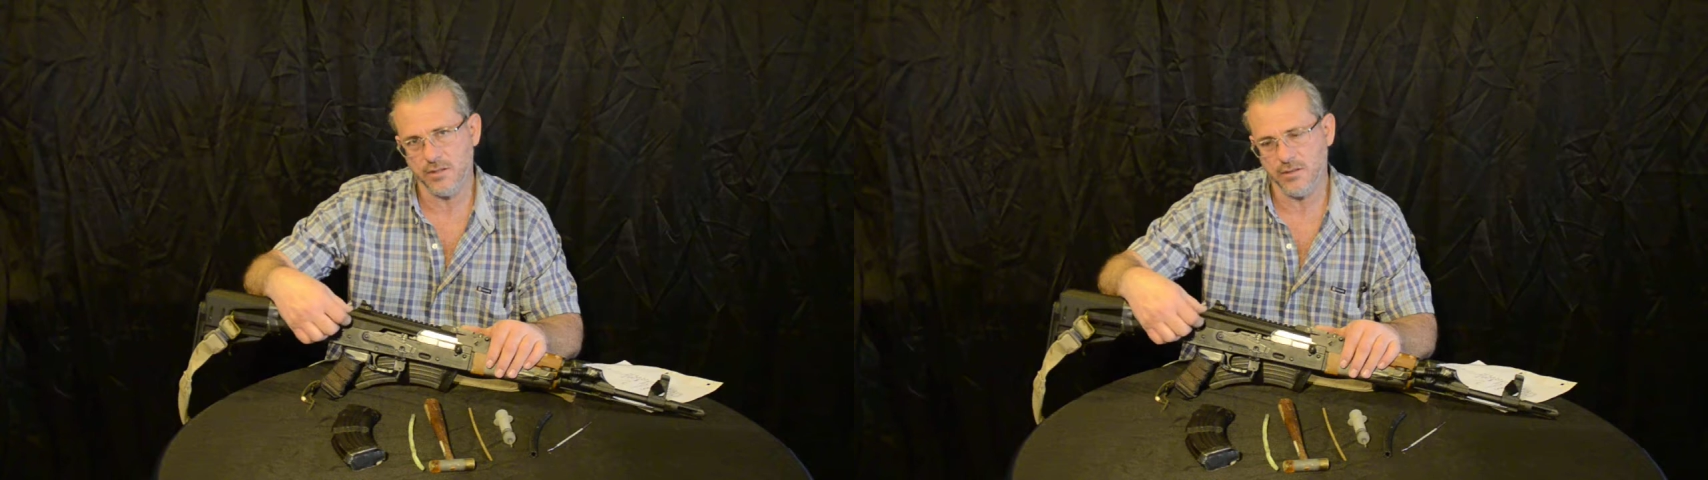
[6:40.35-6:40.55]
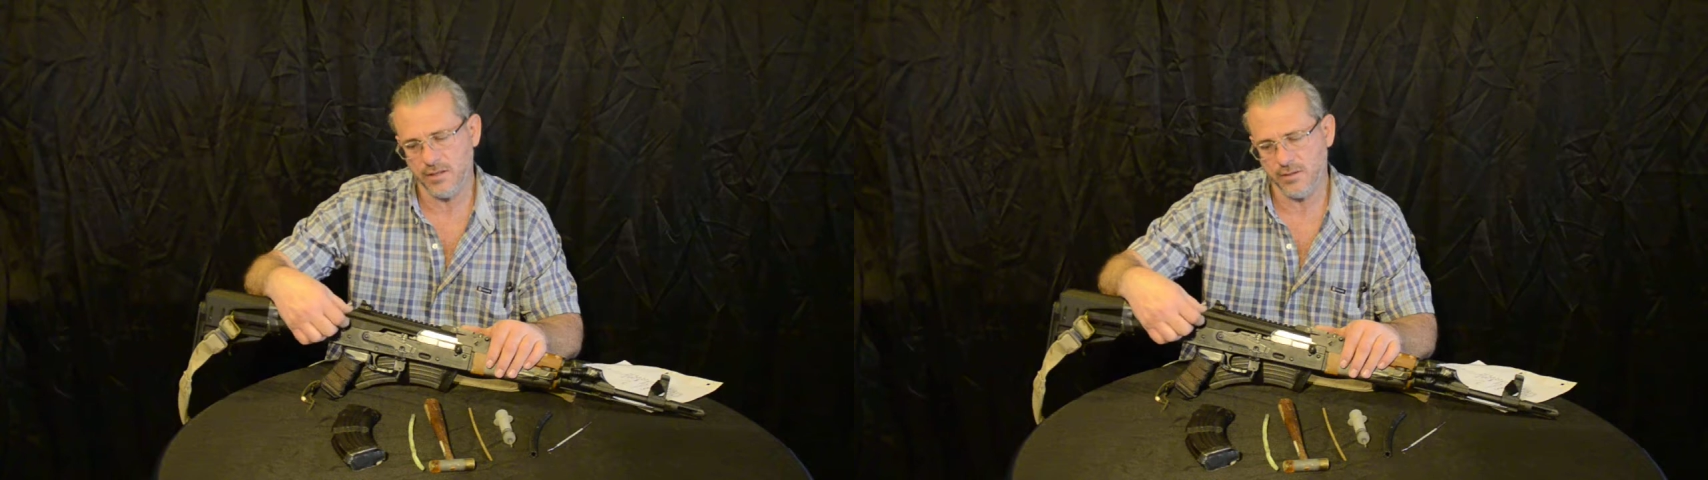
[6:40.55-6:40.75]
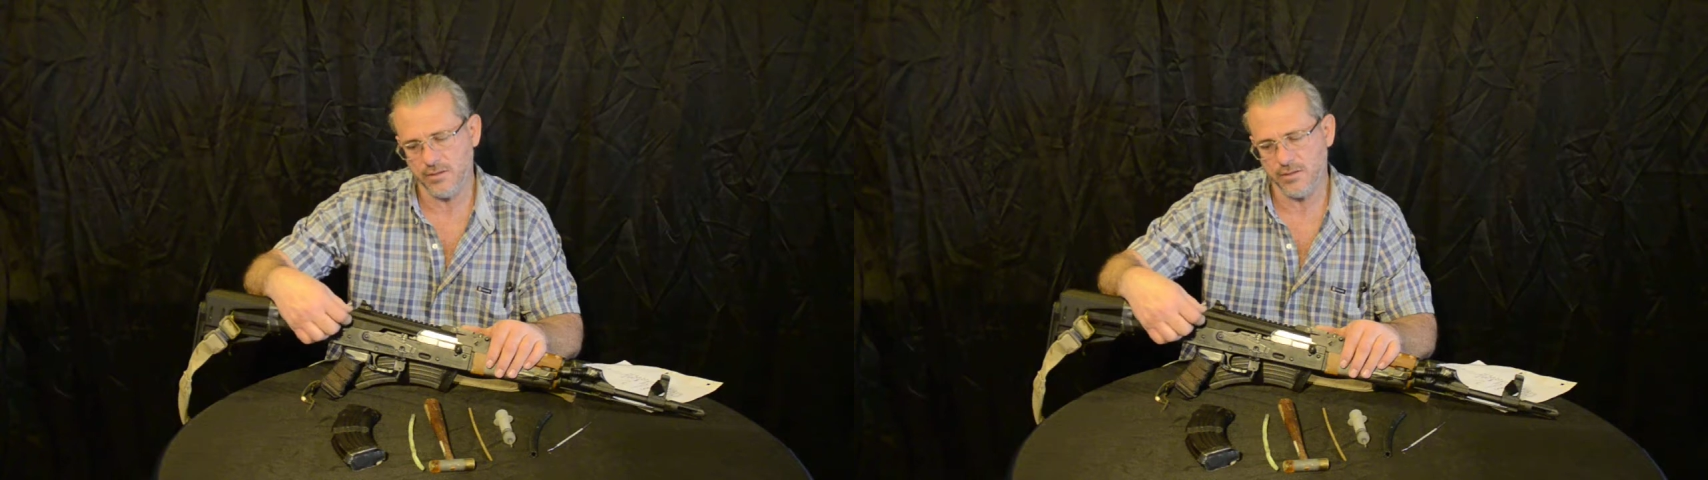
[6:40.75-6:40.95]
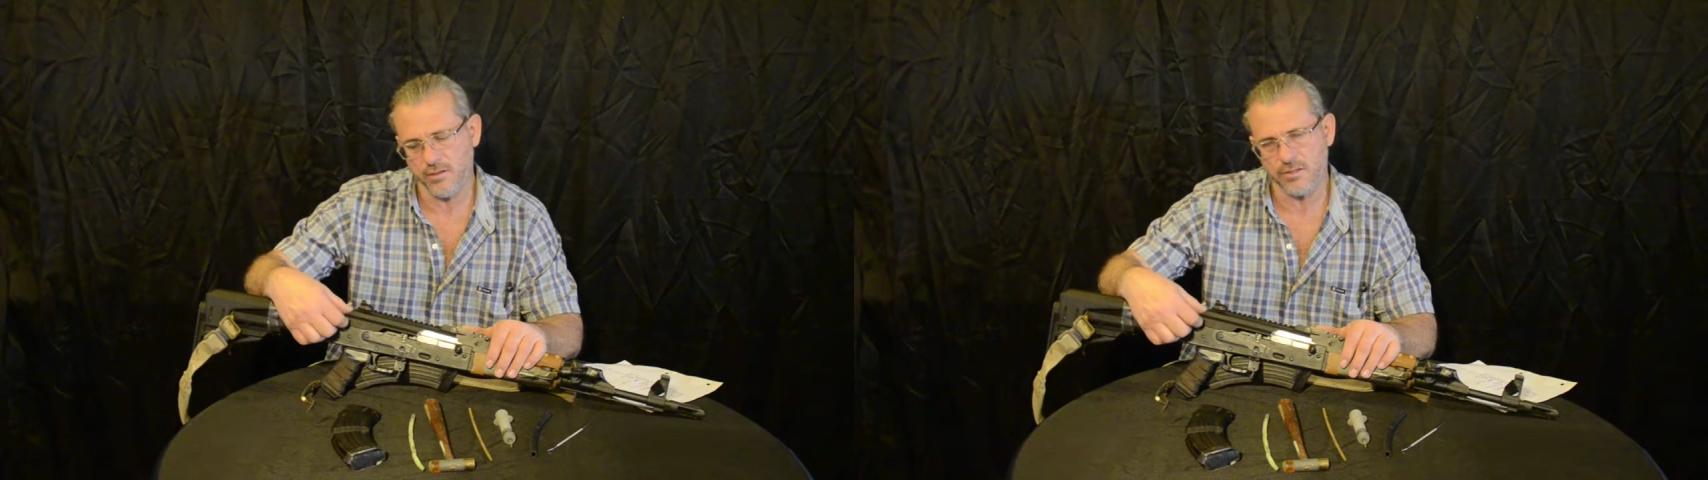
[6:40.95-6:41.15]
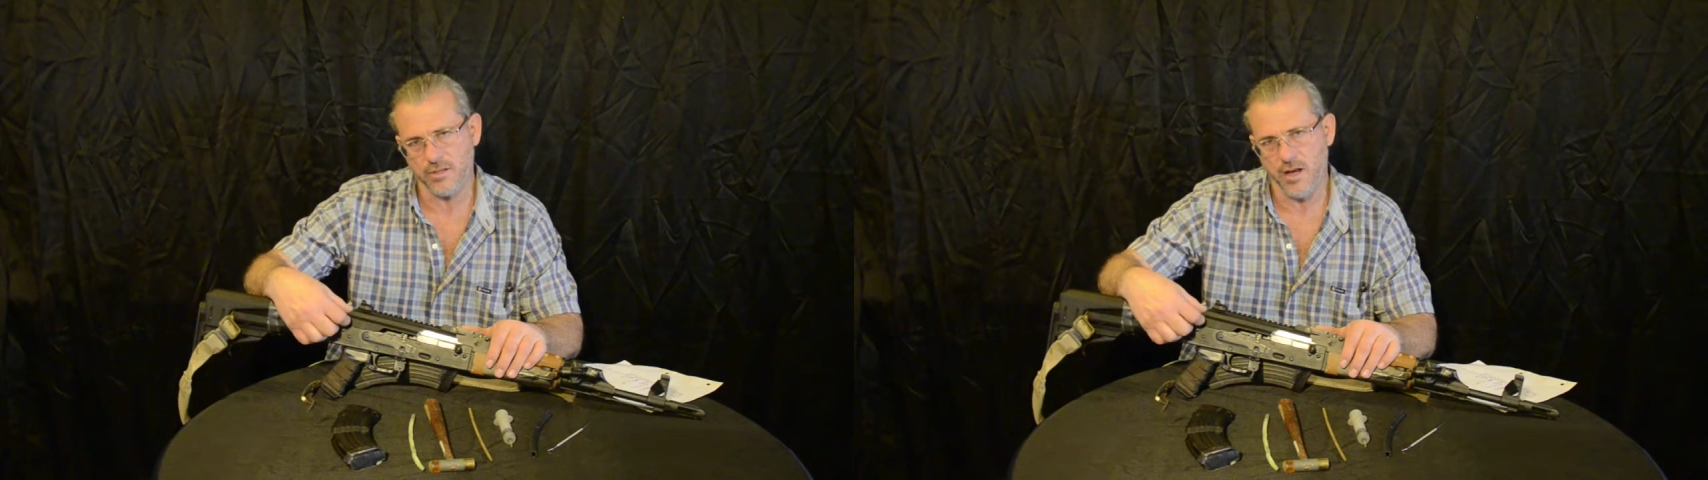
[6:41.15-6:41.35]
they cut this
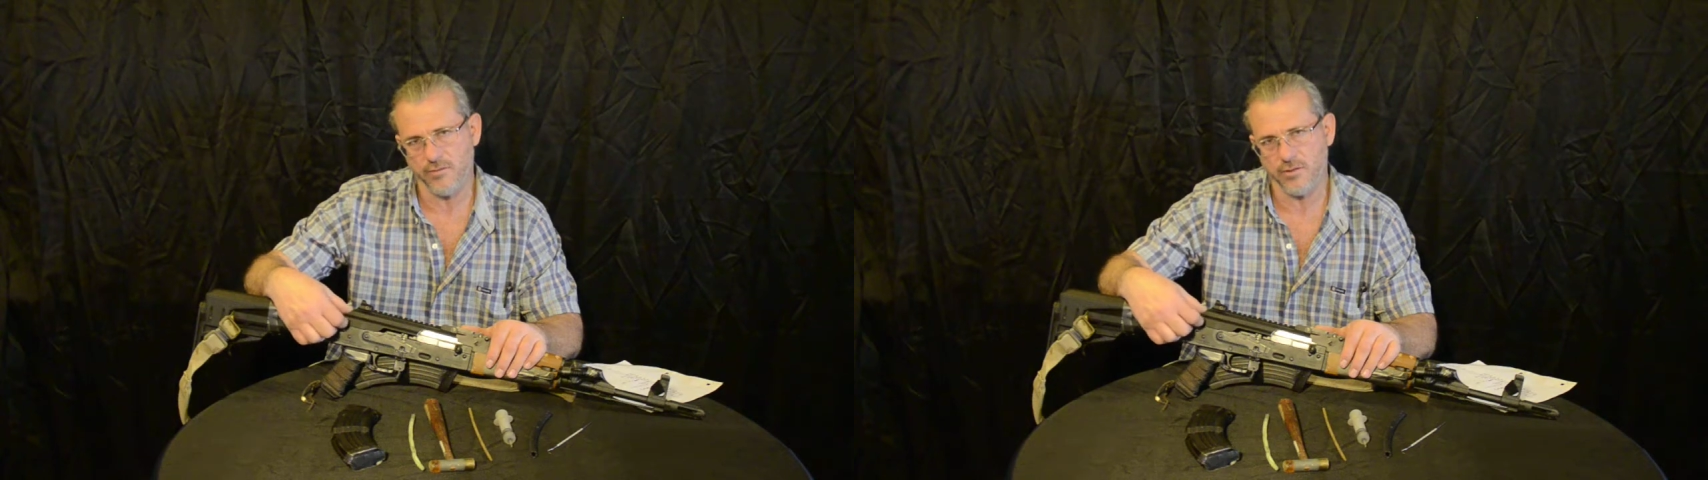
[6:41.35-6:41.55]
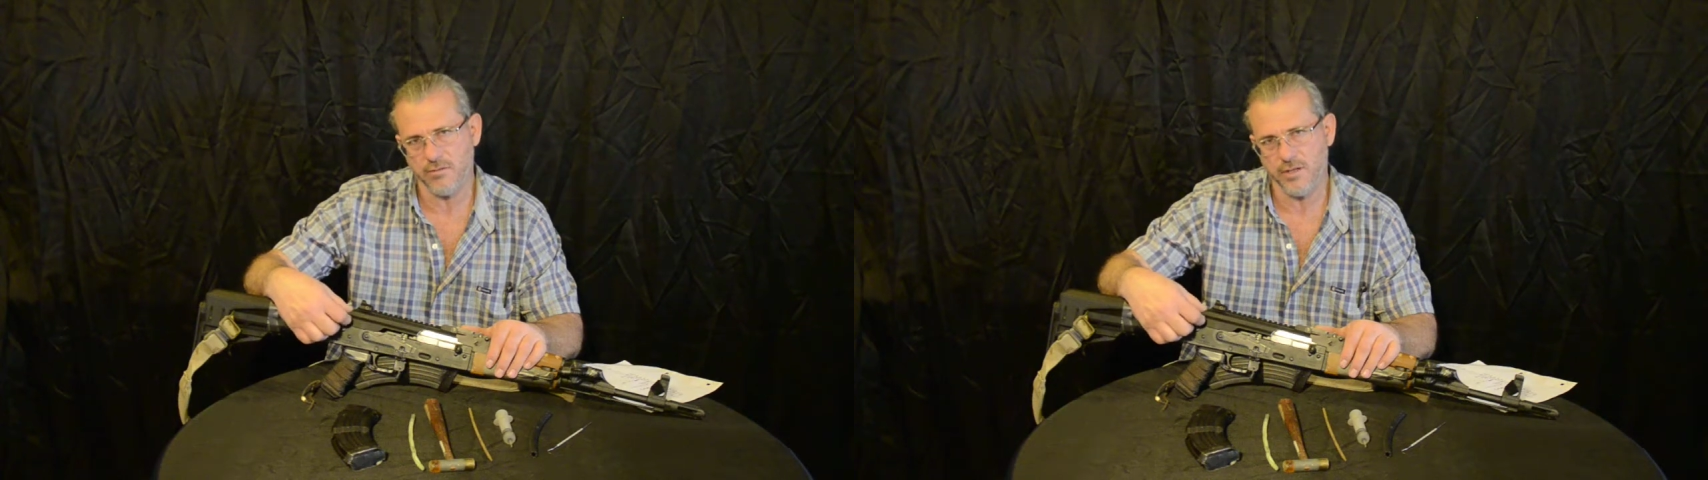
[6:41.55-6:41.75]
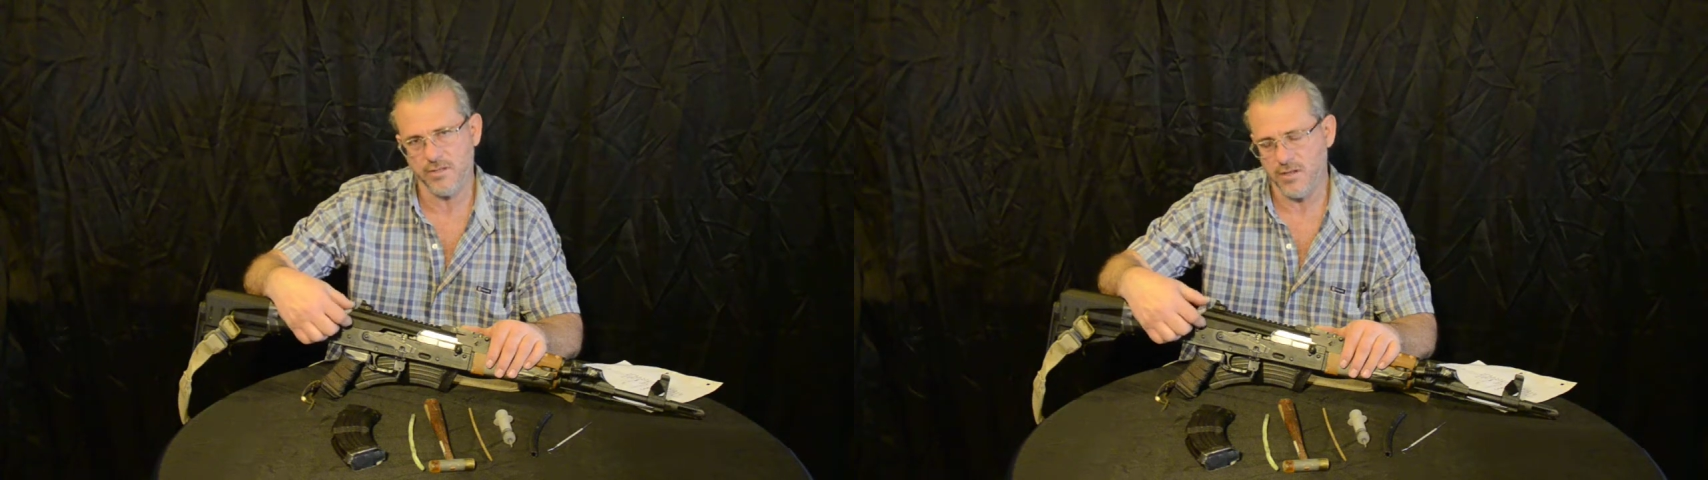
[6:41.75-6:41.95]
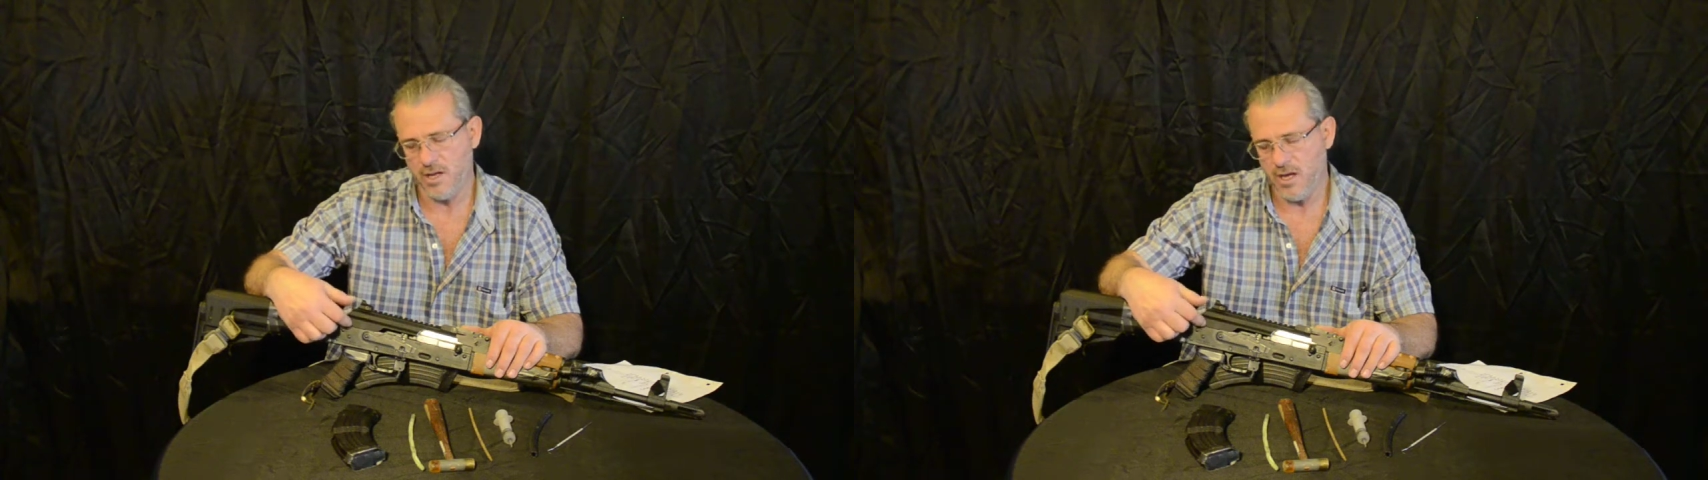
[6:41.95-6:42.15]
little slot for a reason.